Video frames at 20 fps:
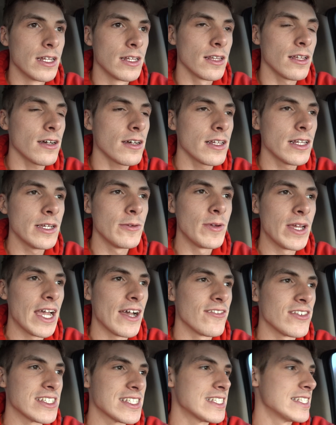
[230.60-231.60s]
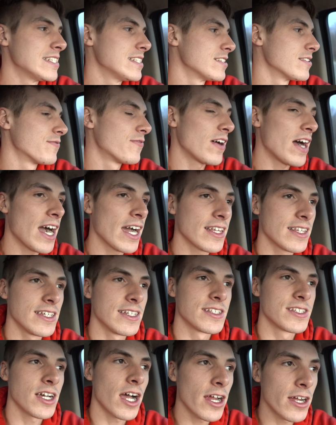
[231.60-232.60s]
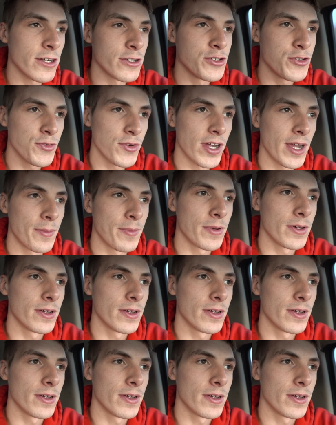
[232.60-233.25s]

Luckily, we haven't seen fog the entire trip.